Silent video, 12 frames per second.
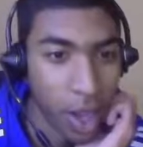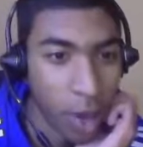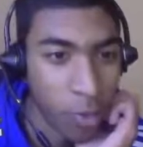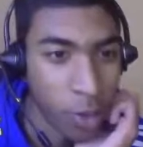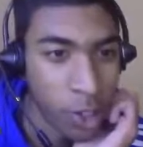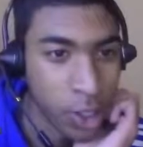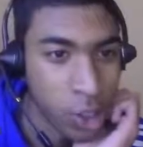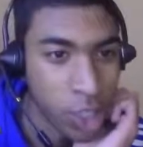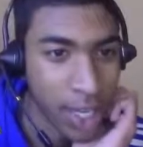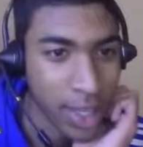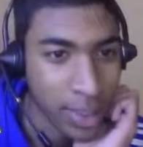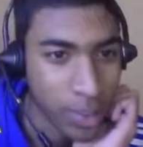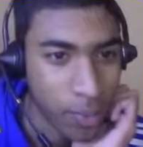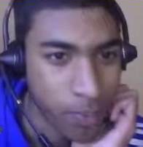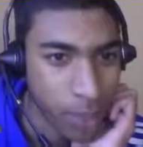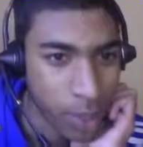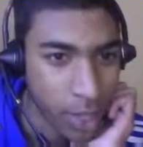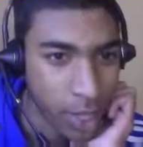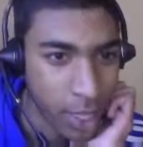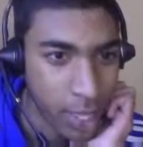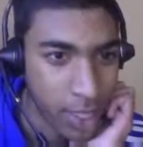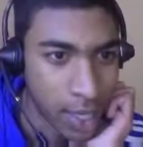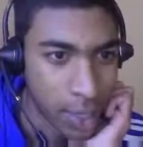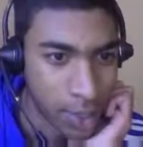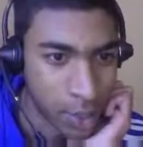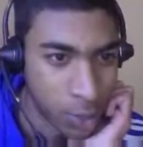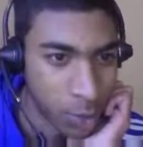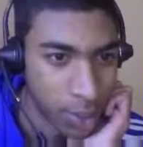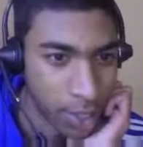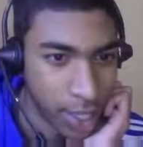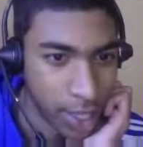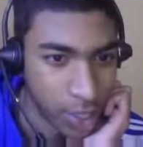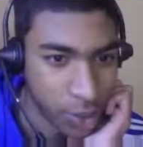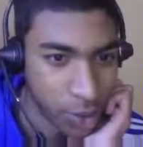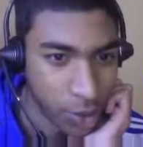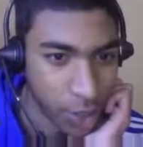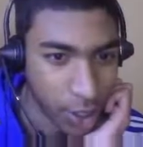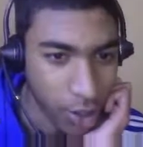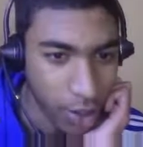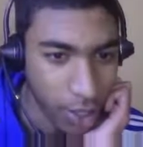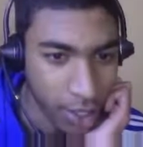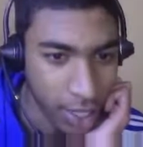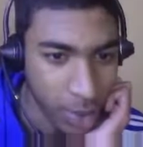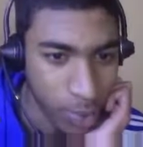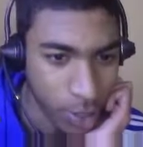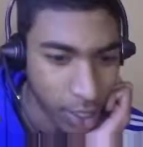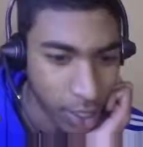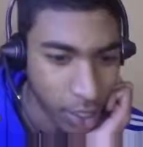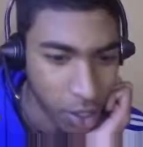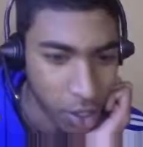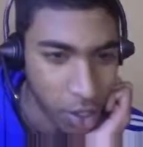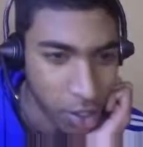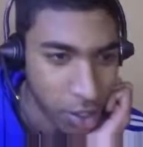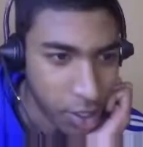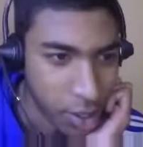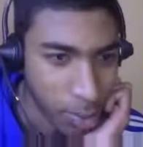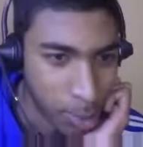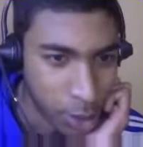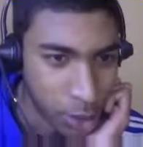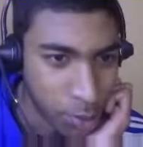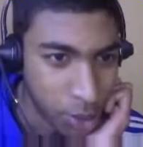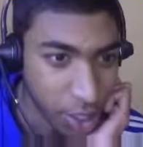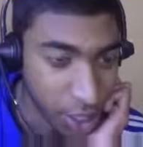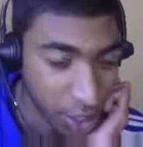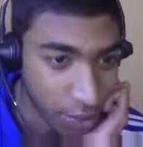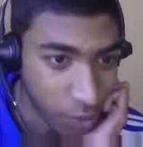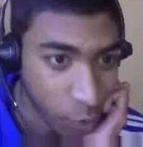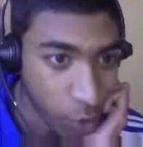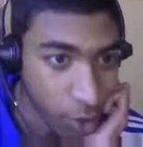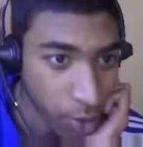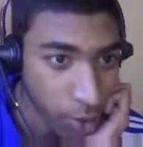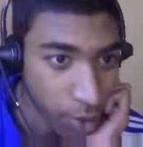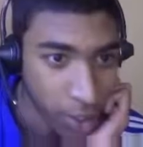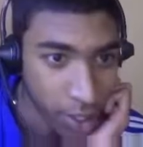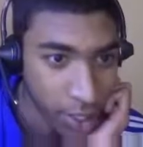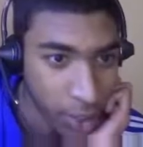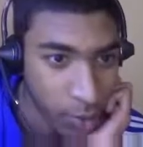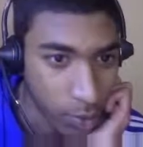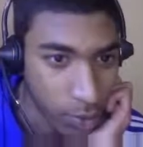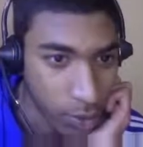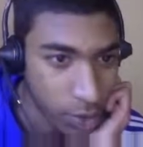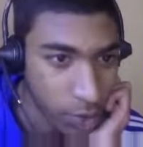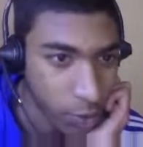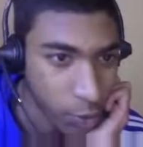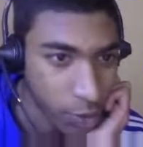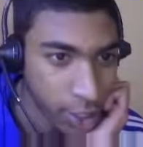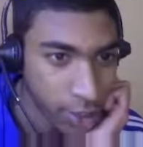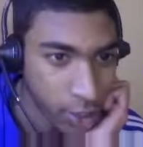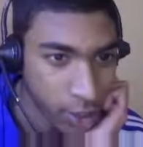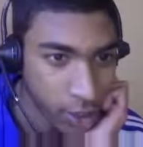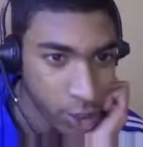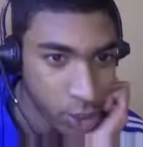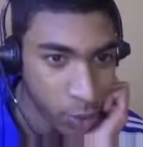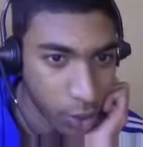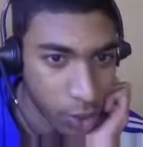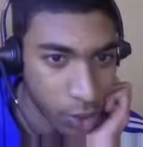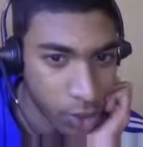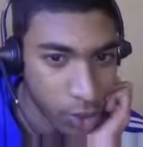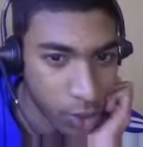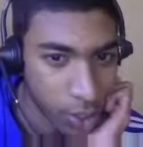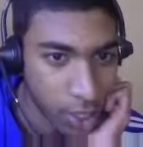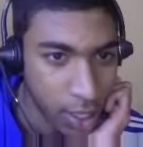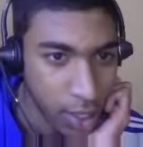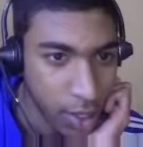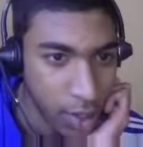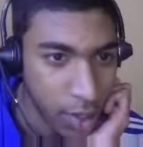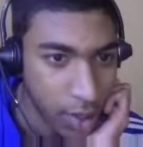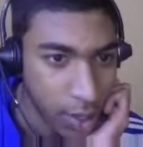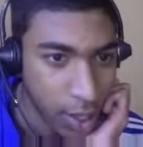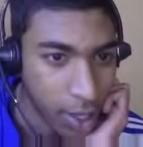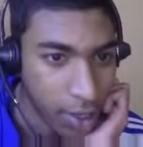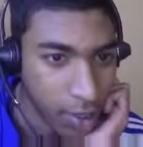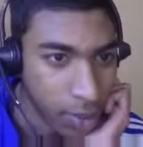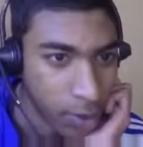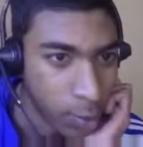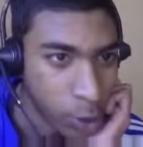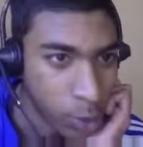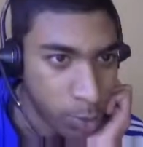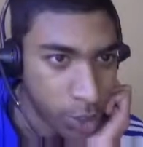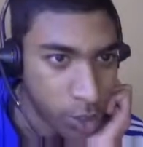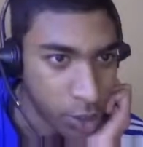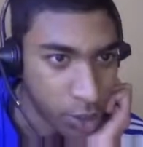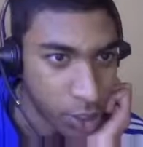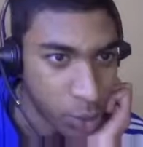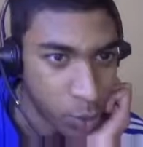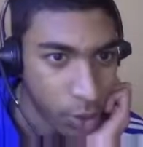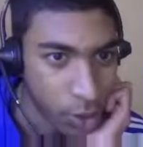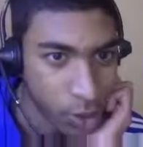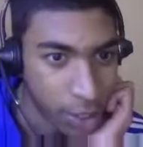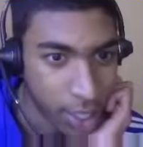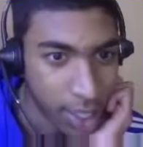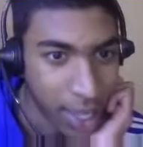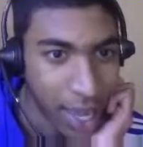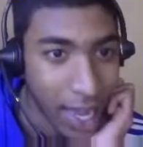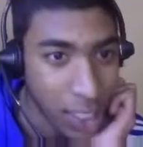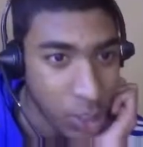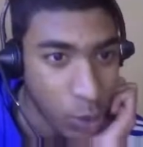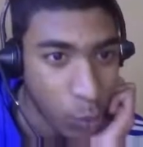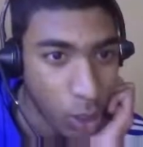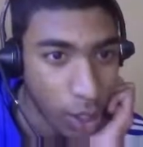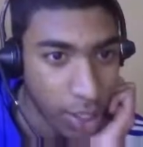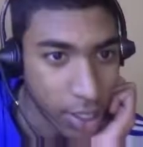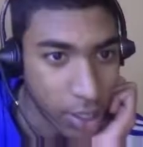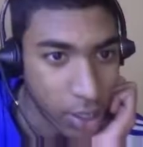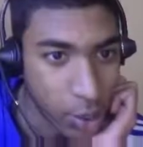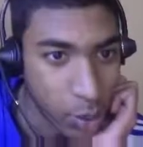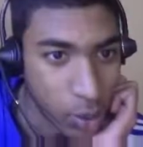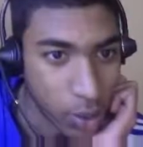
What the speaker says: Rook here check, and as I explained, king has to go here, and then I play bishop to e4, and now since the rook takes all these squares, and the bishop takes all these squares, the king has to walk into